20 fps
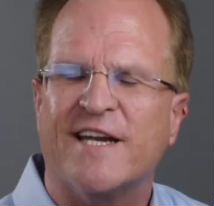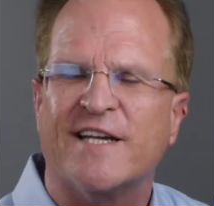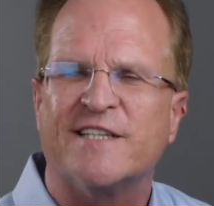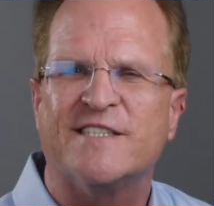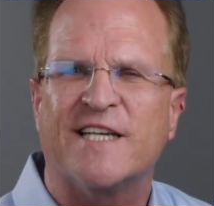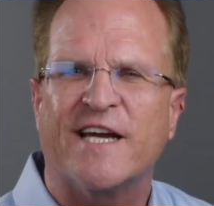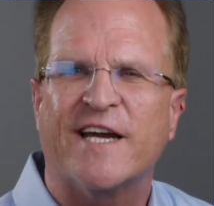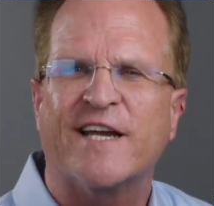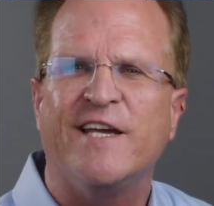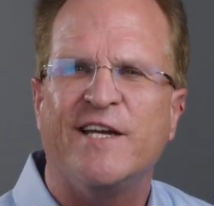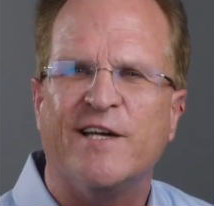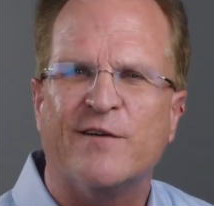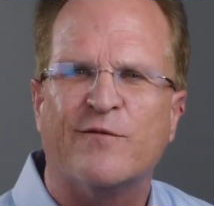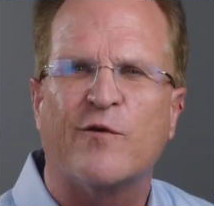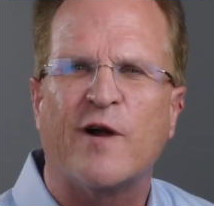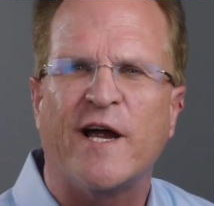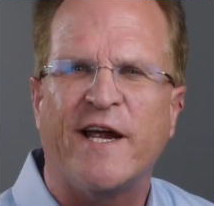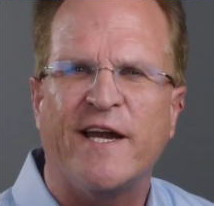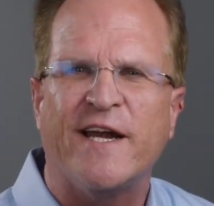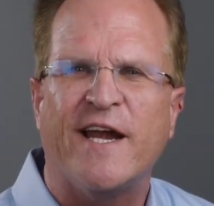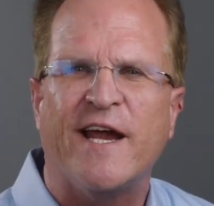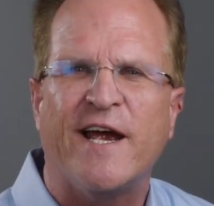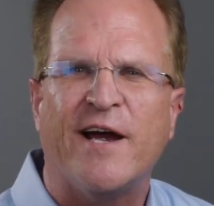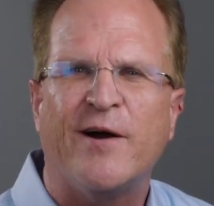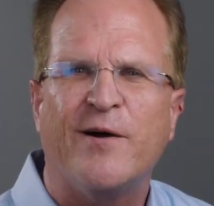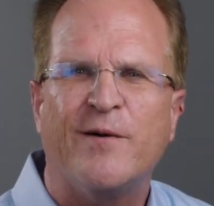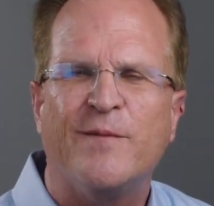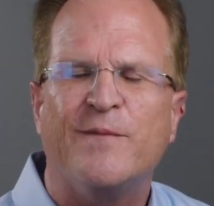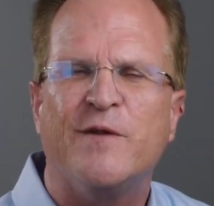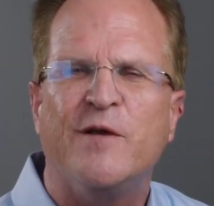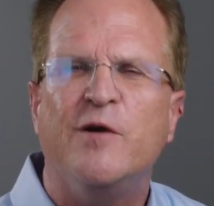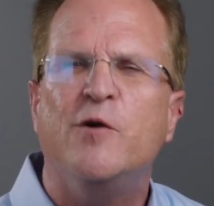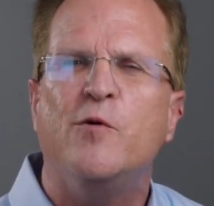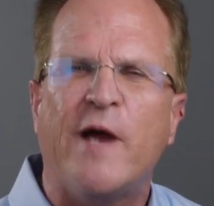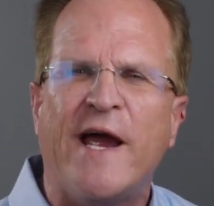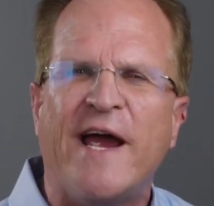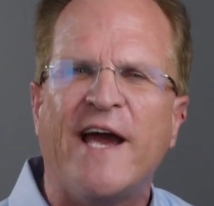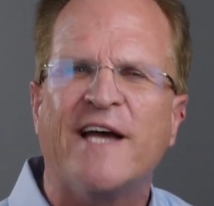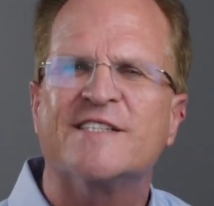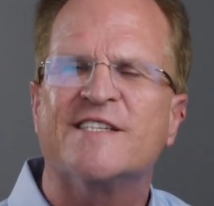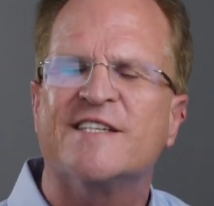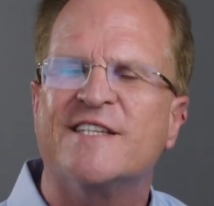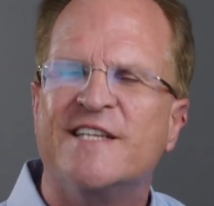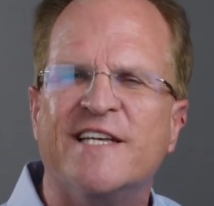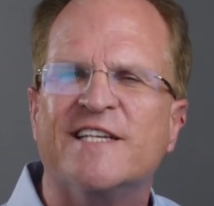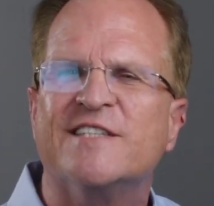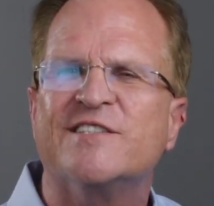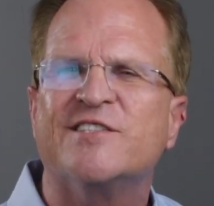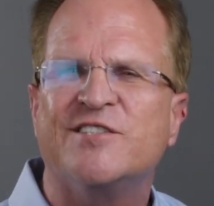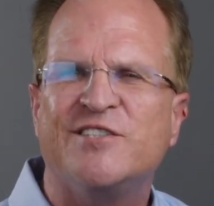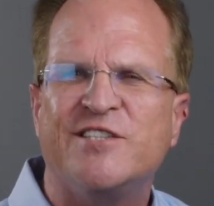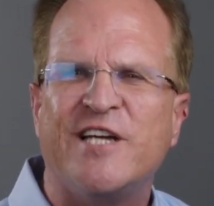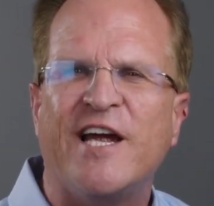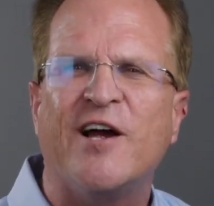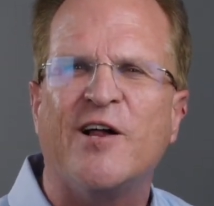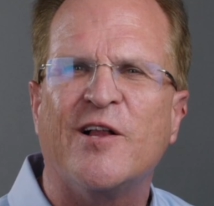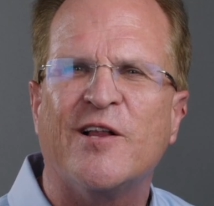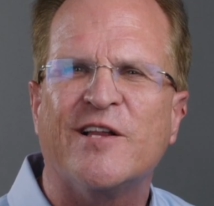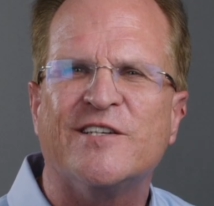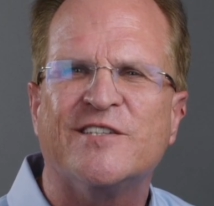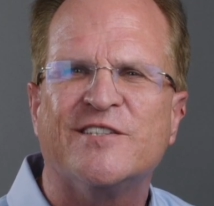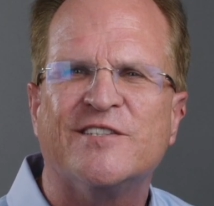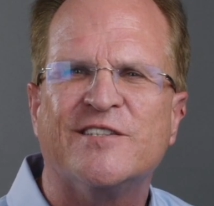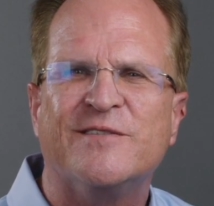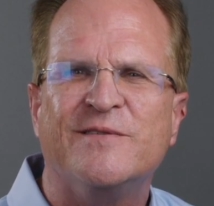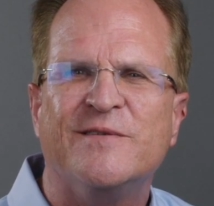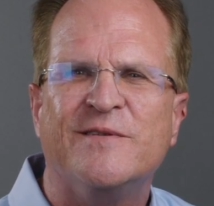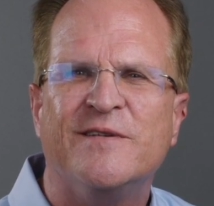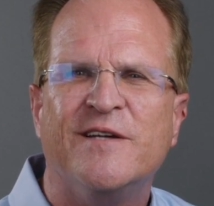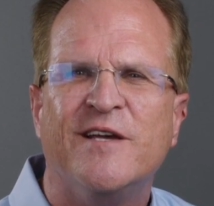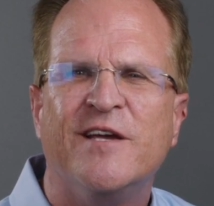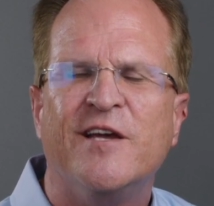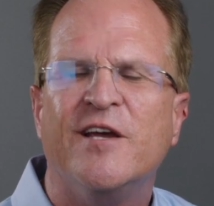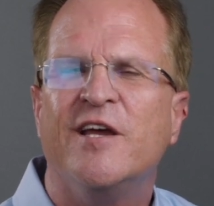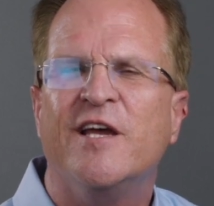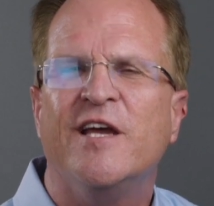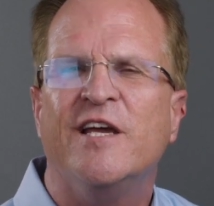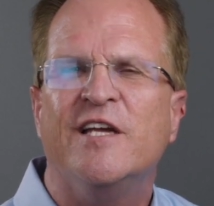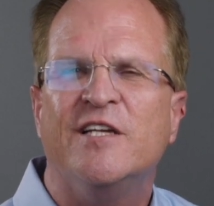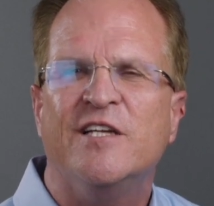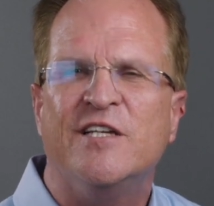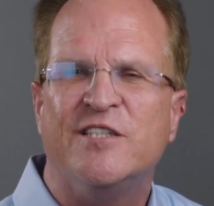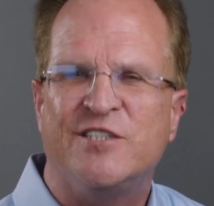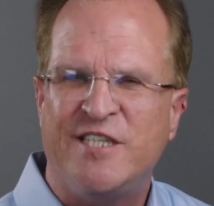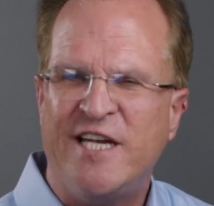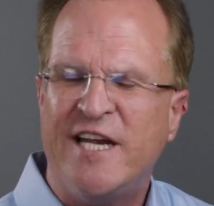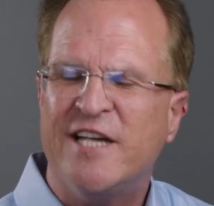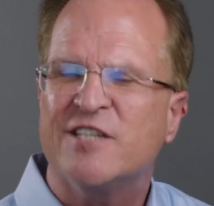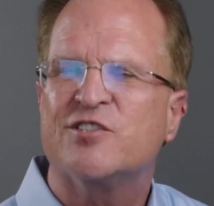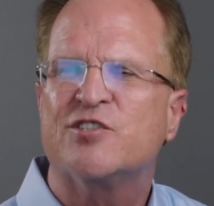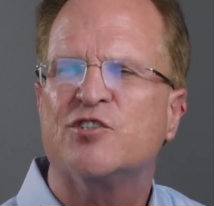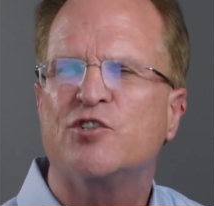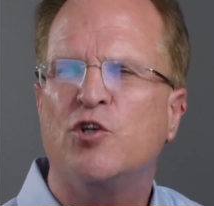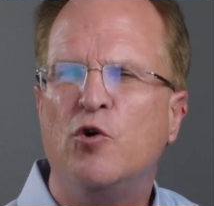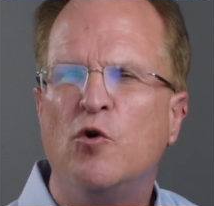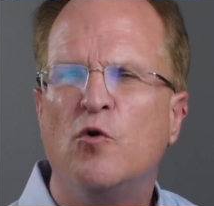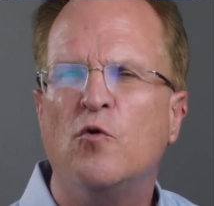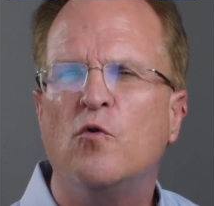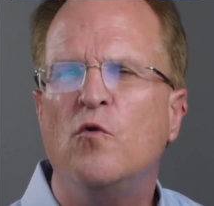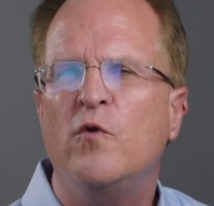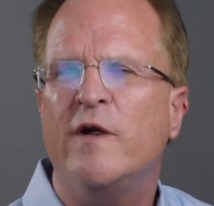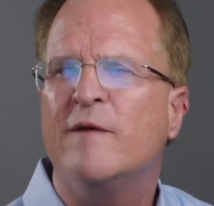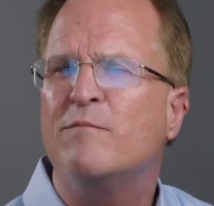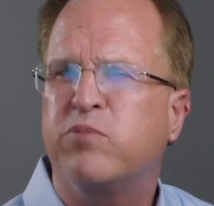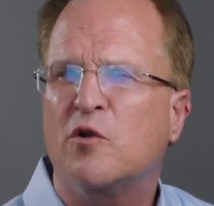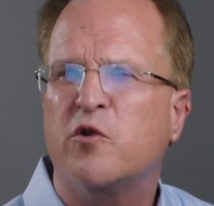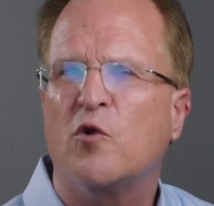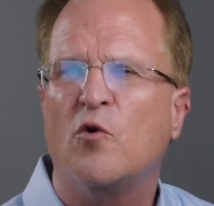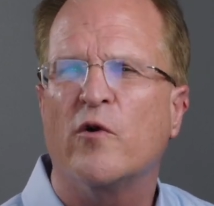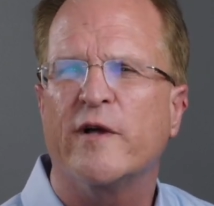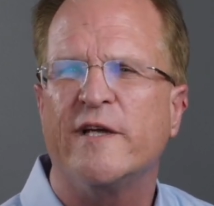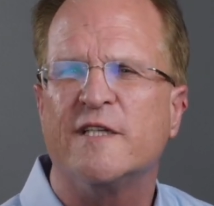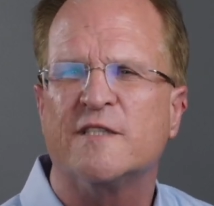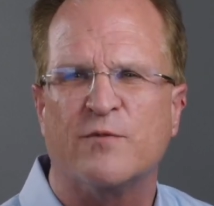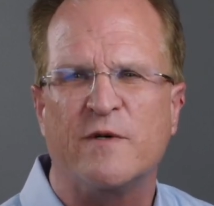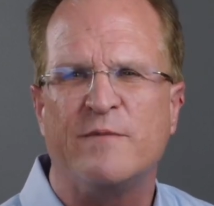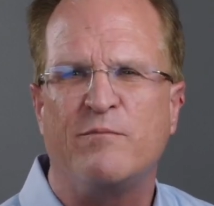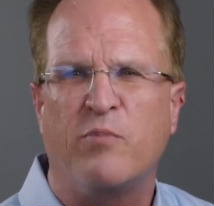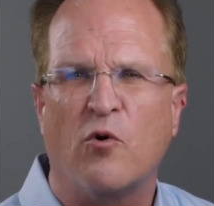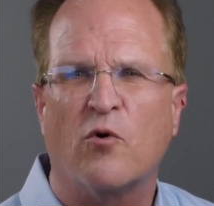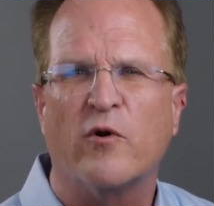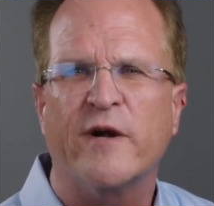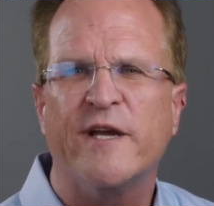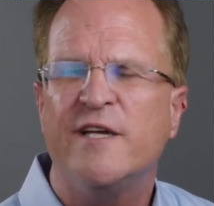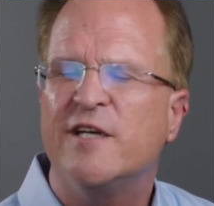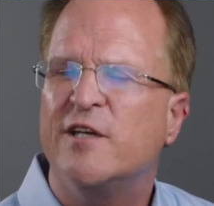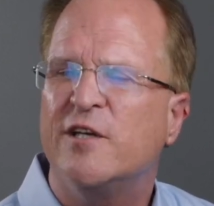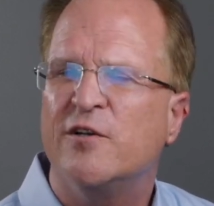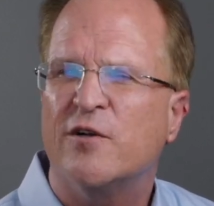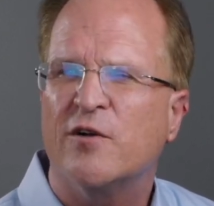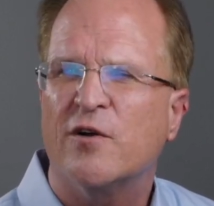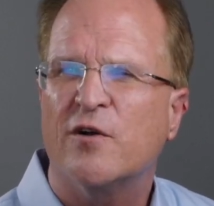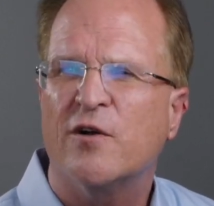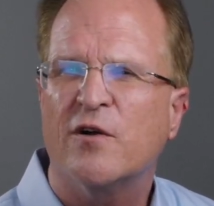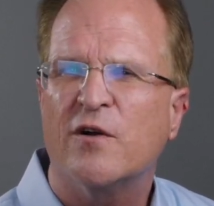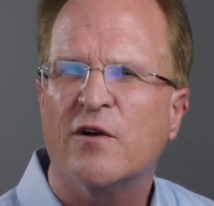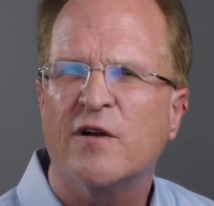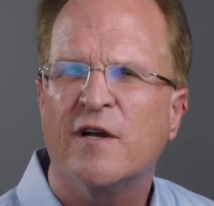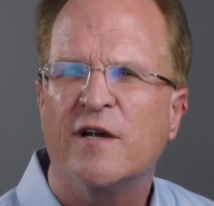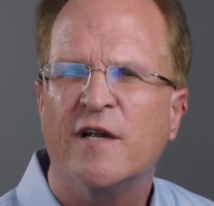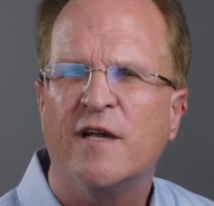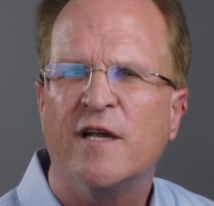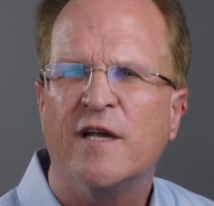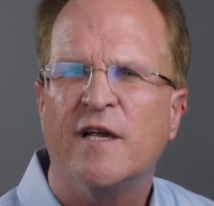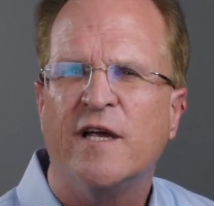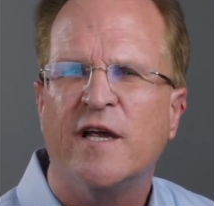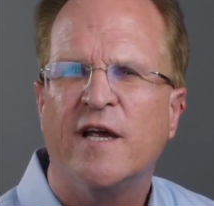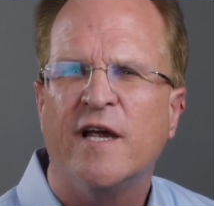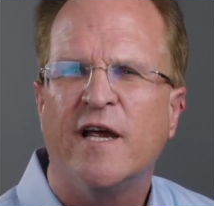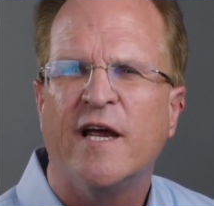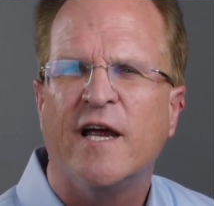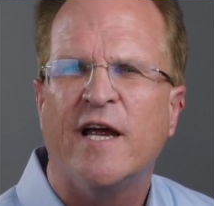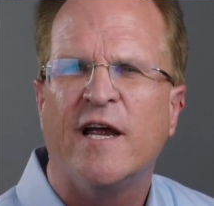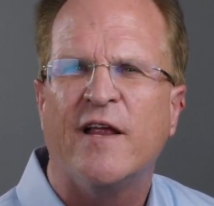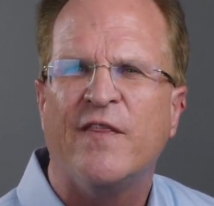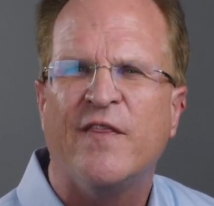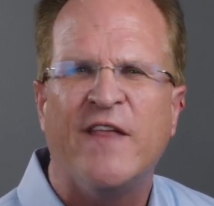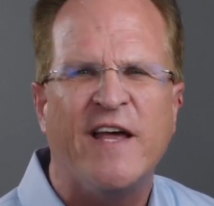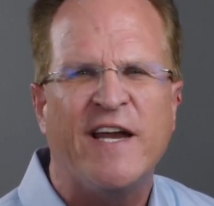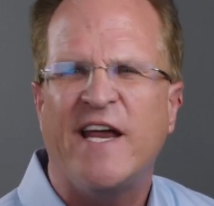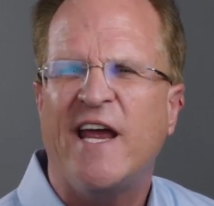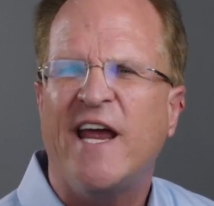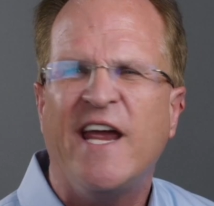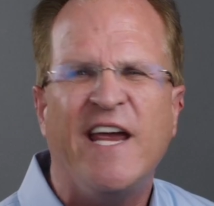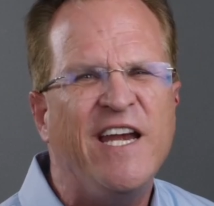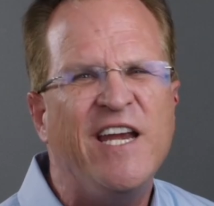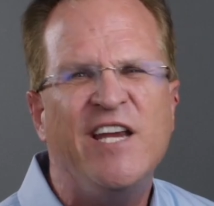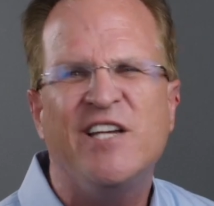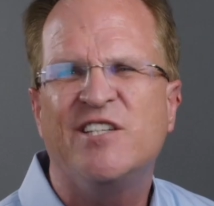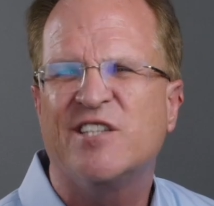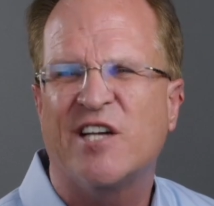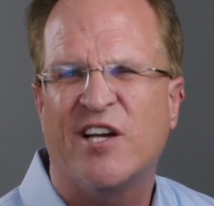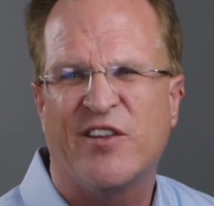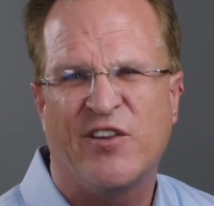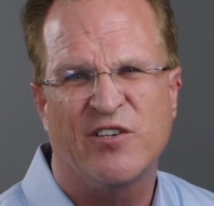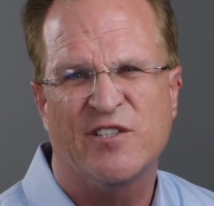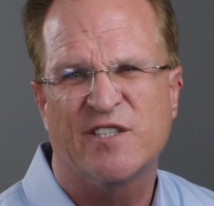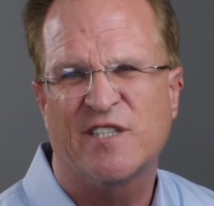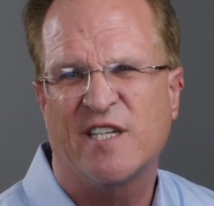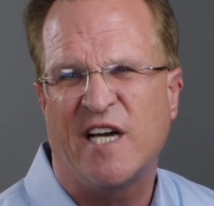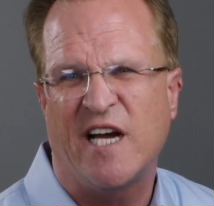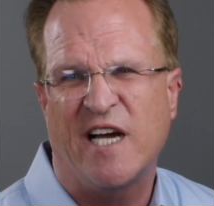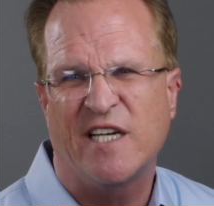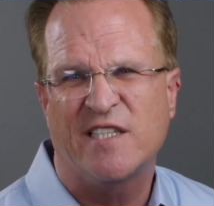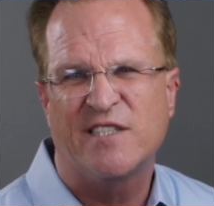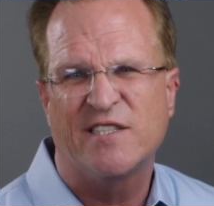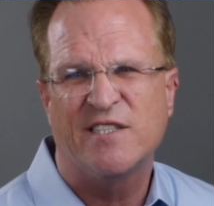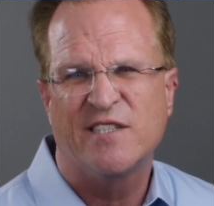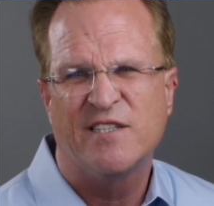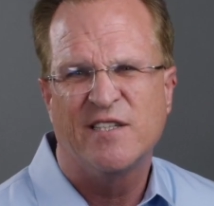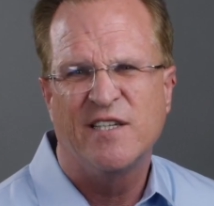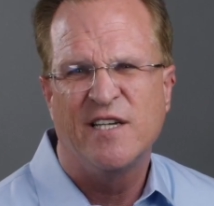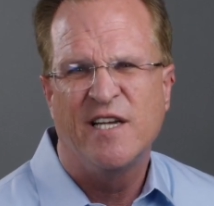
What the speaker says: executive right now who has this challenge. She has 2 employees reporting to her that hate each other's guts.